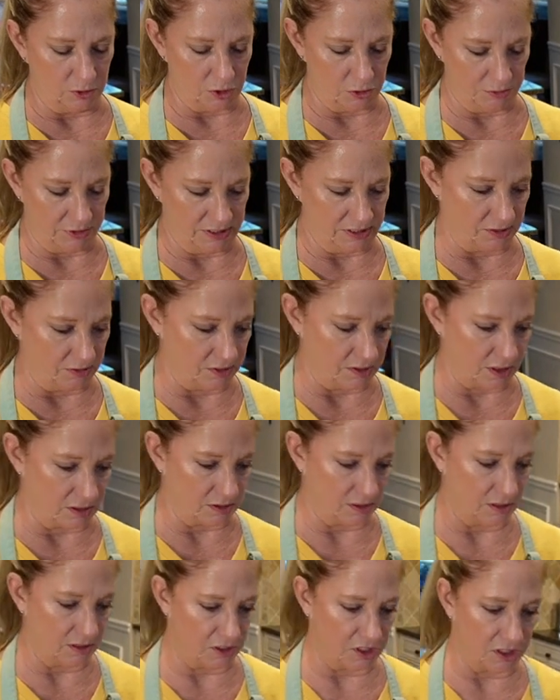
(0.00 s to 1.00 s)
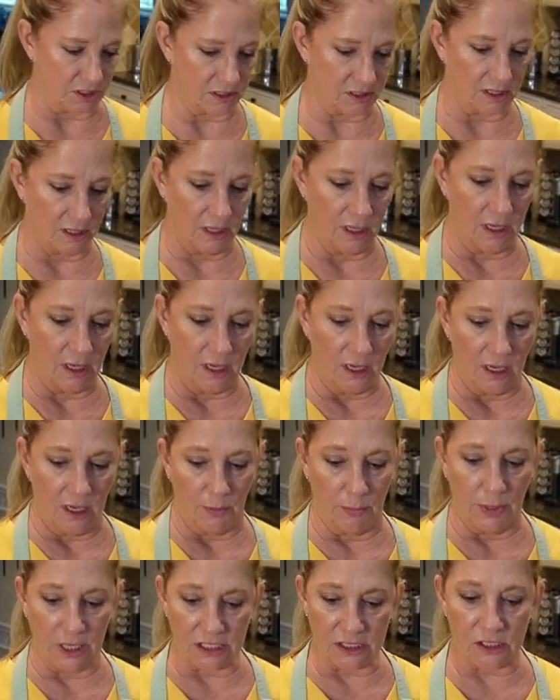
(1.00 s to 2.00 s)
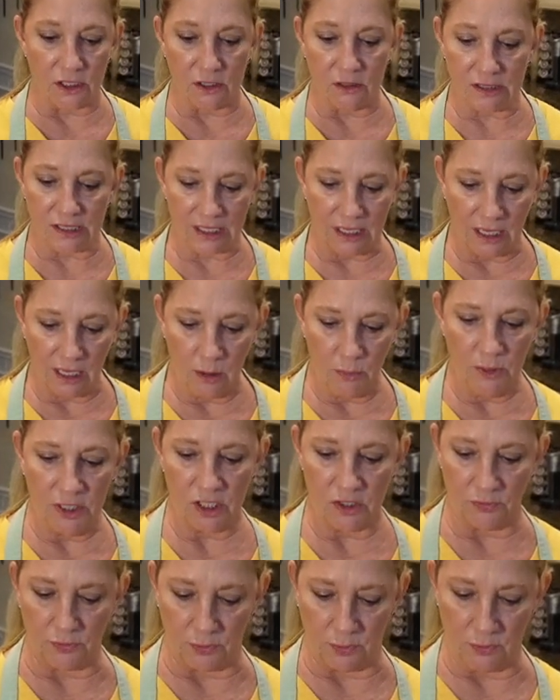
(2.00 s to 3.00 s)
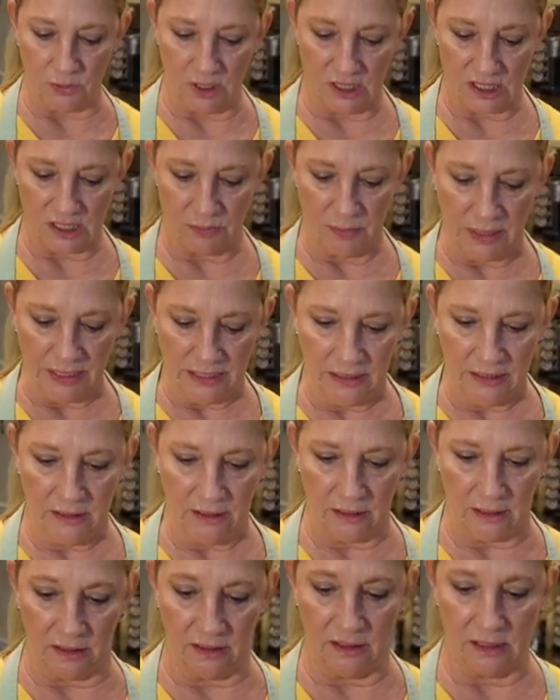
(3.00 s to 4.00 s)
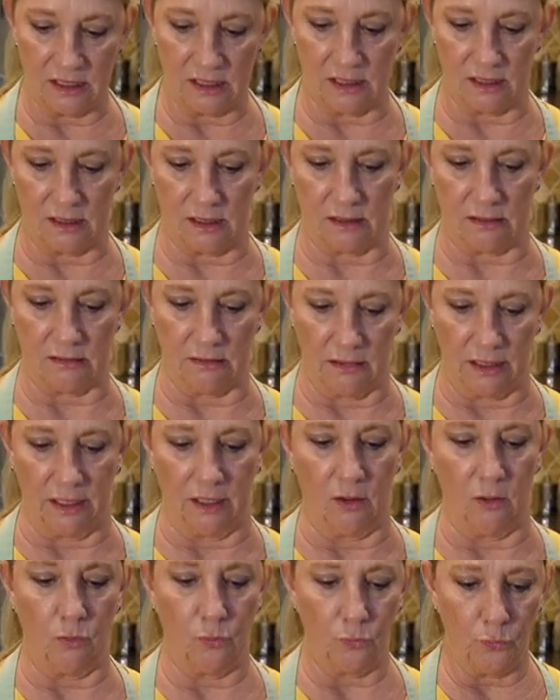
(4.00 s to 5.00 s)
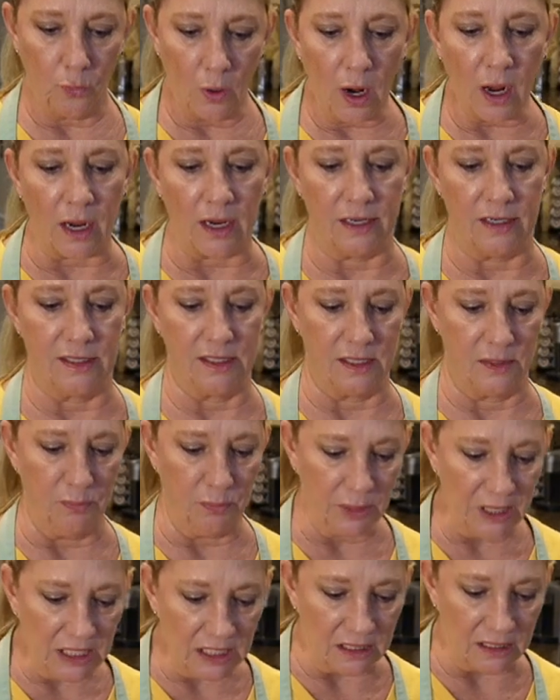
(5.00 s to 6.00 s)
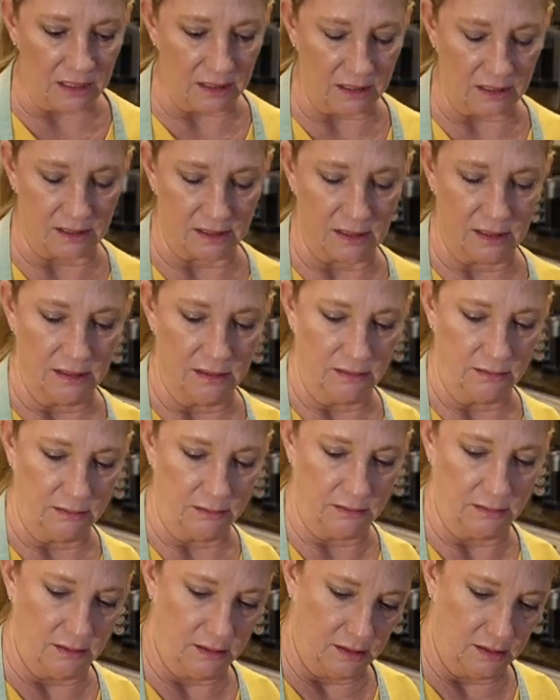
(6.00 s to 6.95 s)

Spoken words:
chorizo sausages. But do you see how much food this made? And this is like rice and peas and